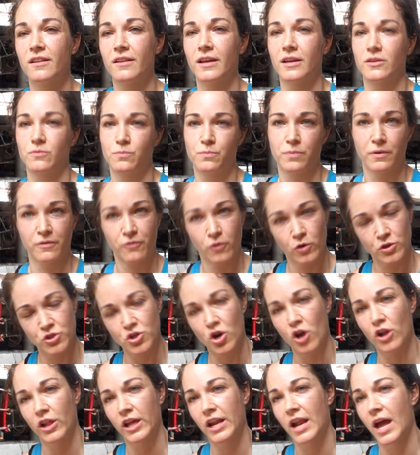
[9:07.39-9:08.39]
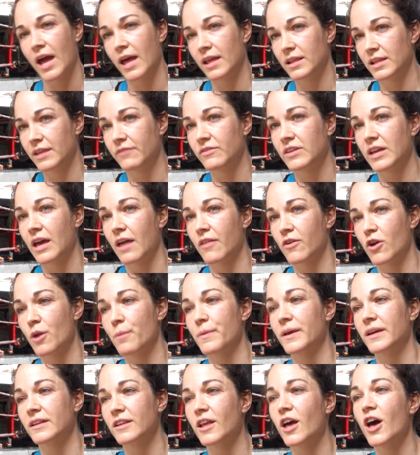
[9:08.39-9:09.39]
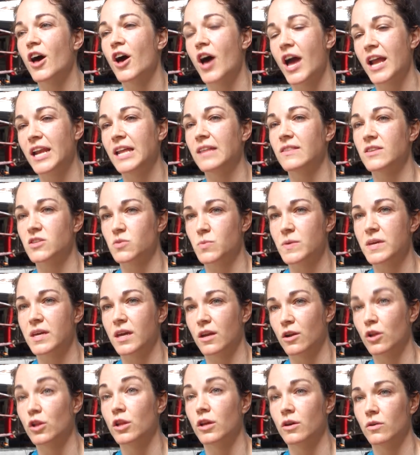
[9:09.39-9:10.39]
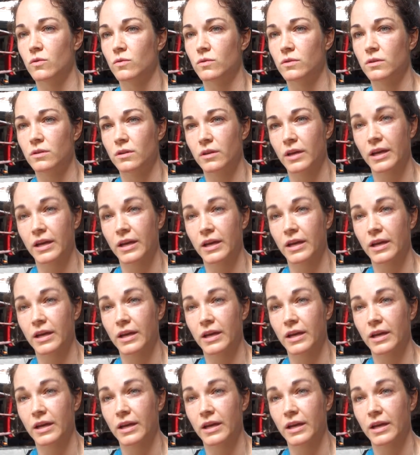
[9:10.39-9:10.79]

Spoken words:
like before Charlie and I had lived together, I'm like, no, I need this weekend alone.